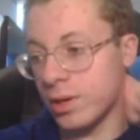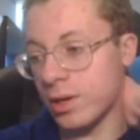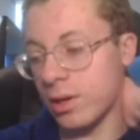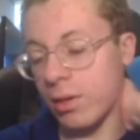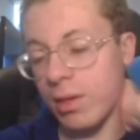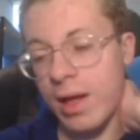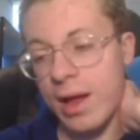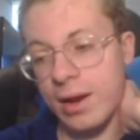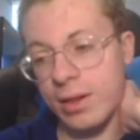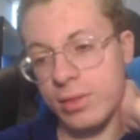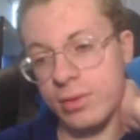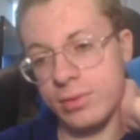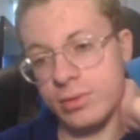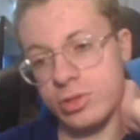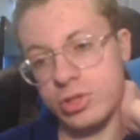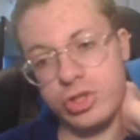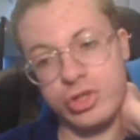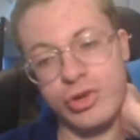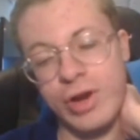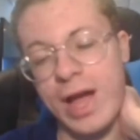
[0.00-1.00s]
and a lot of
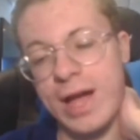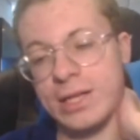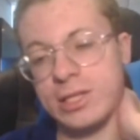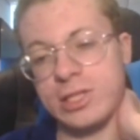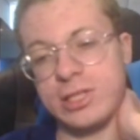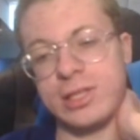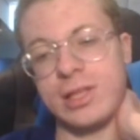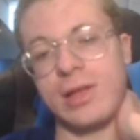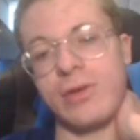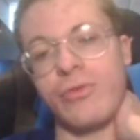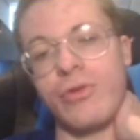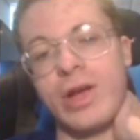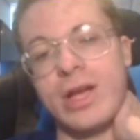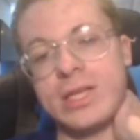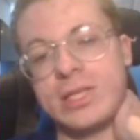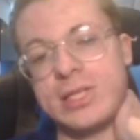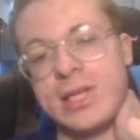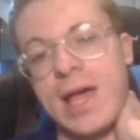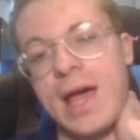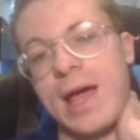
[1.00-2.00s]
the tracks that they
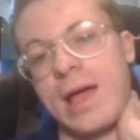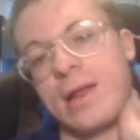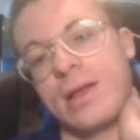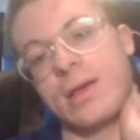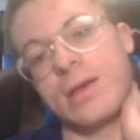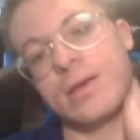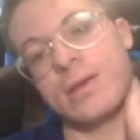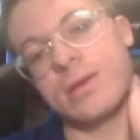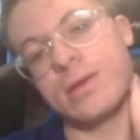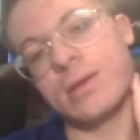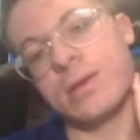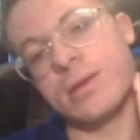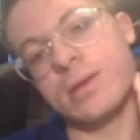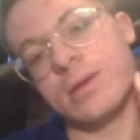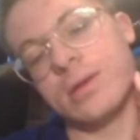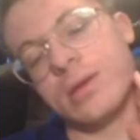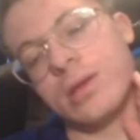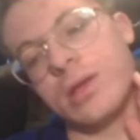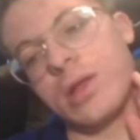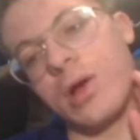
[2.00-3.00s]
race at,
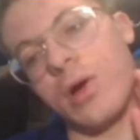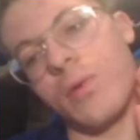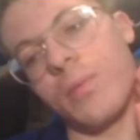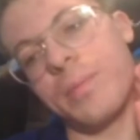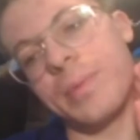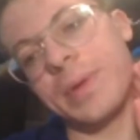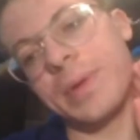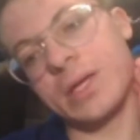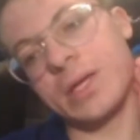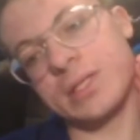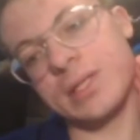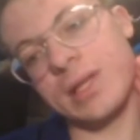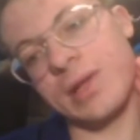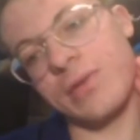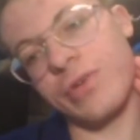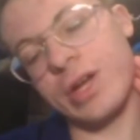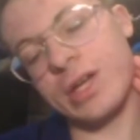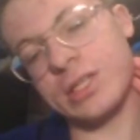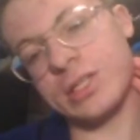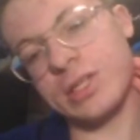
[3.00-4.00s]
because they
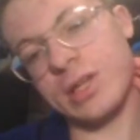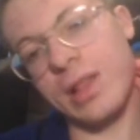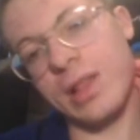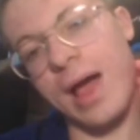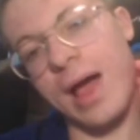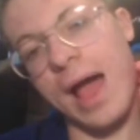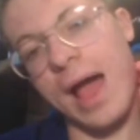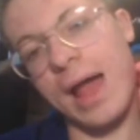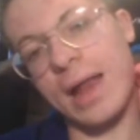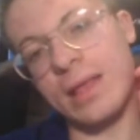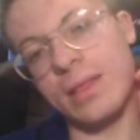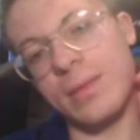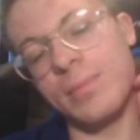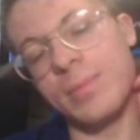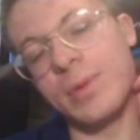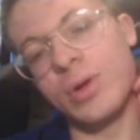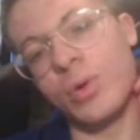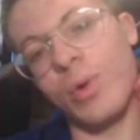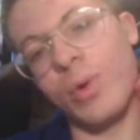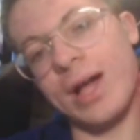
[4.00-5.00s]
race a lot in the
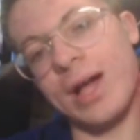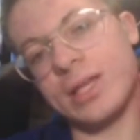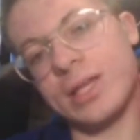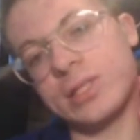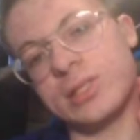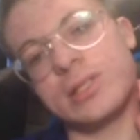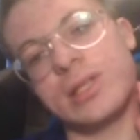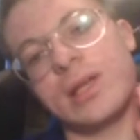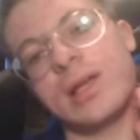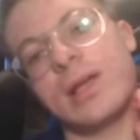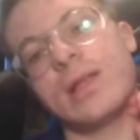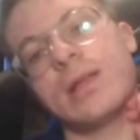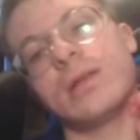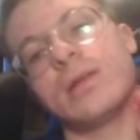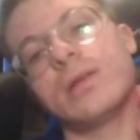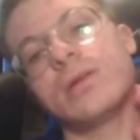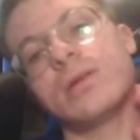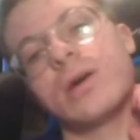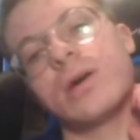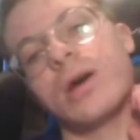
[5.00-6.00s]
Midwest
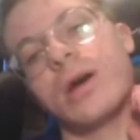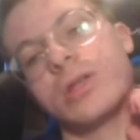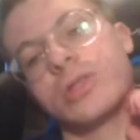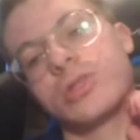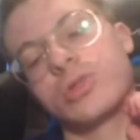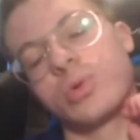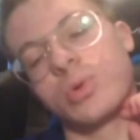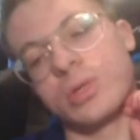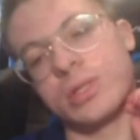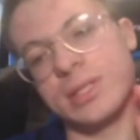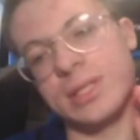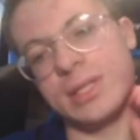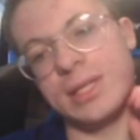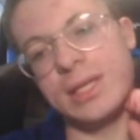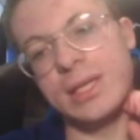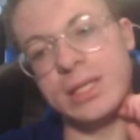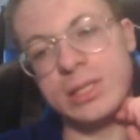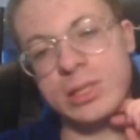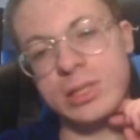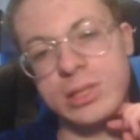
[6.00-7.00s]
and towards
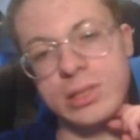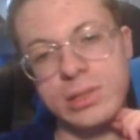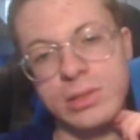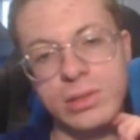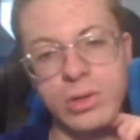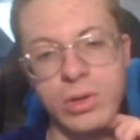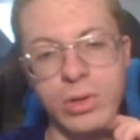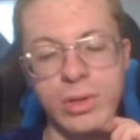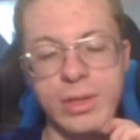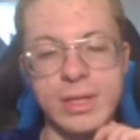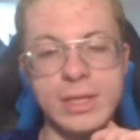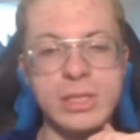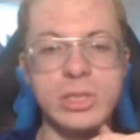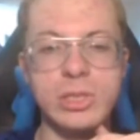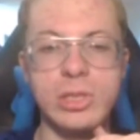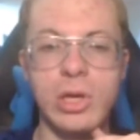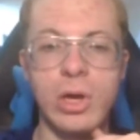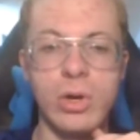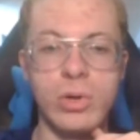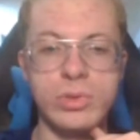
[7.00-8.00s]
the east, on the
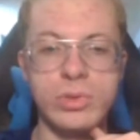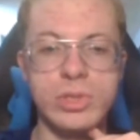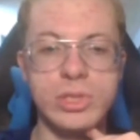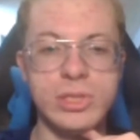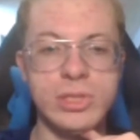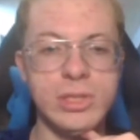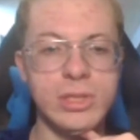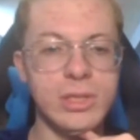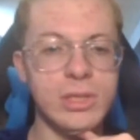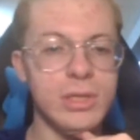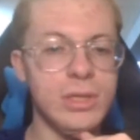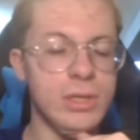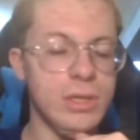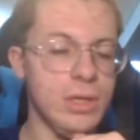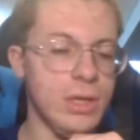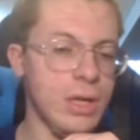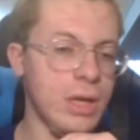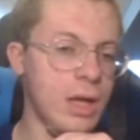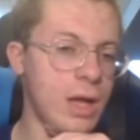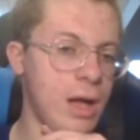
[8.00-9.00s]
East Coast,
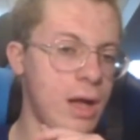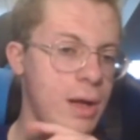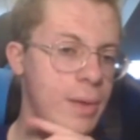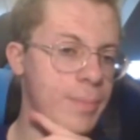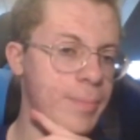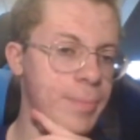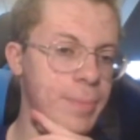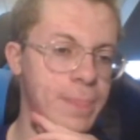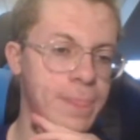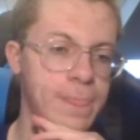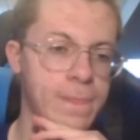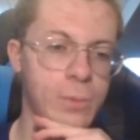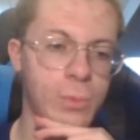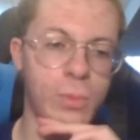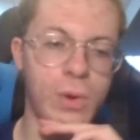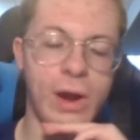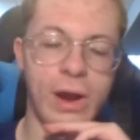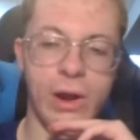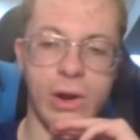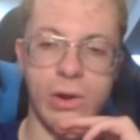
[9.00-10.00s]

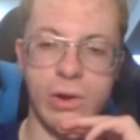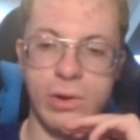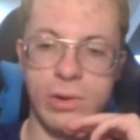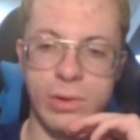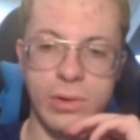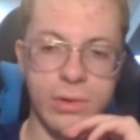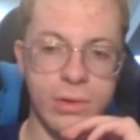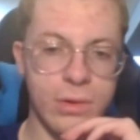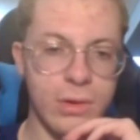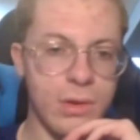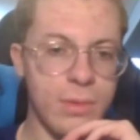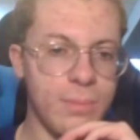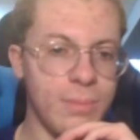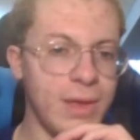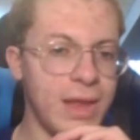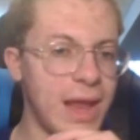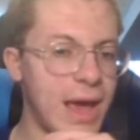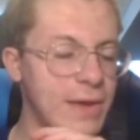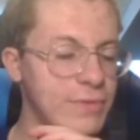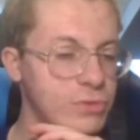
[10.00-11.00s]
where
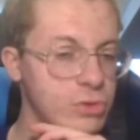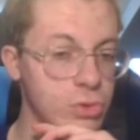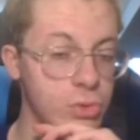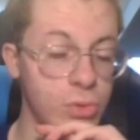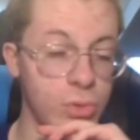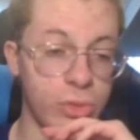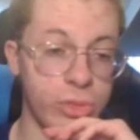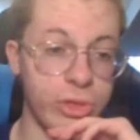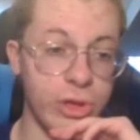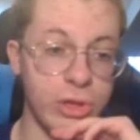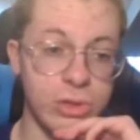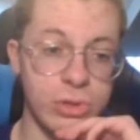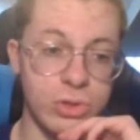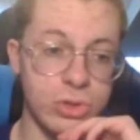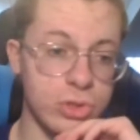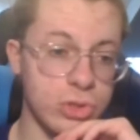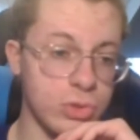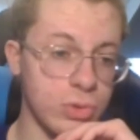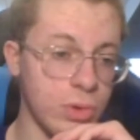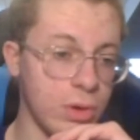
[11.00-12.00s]
mid-afternoon
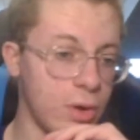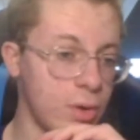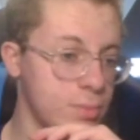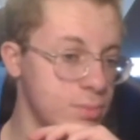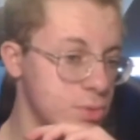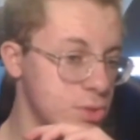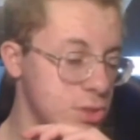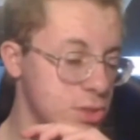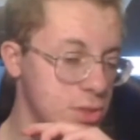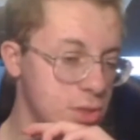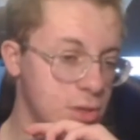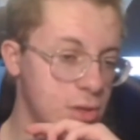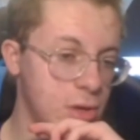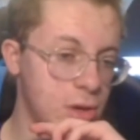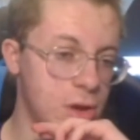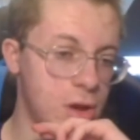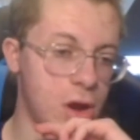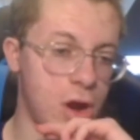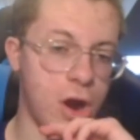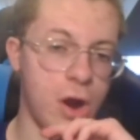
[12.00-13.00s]
thunderstorms
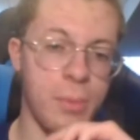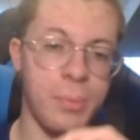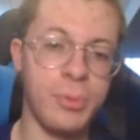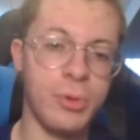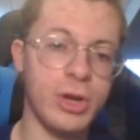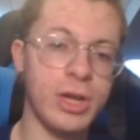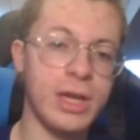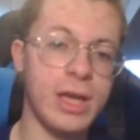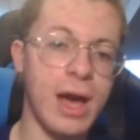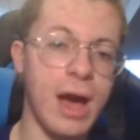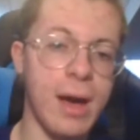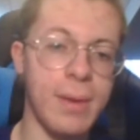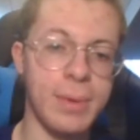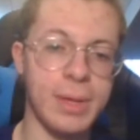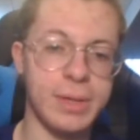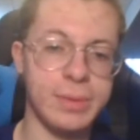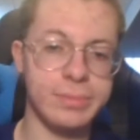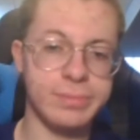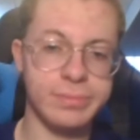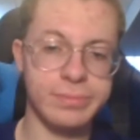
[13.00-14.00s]
are pretty
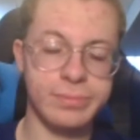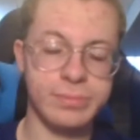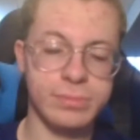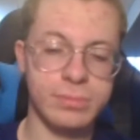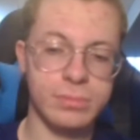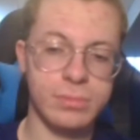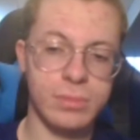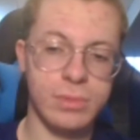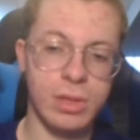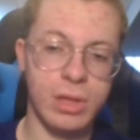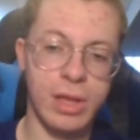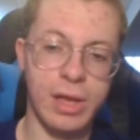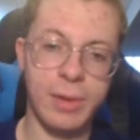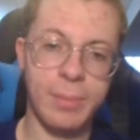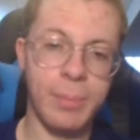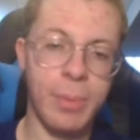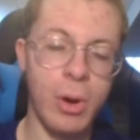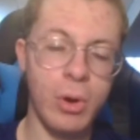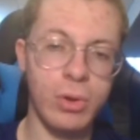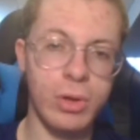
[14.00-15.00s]
common,
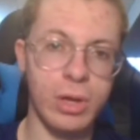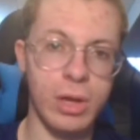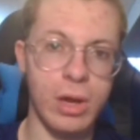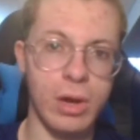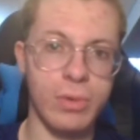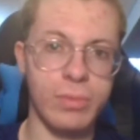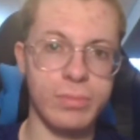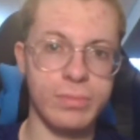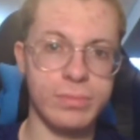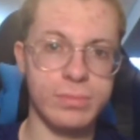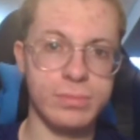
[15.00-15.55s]
like Pocono.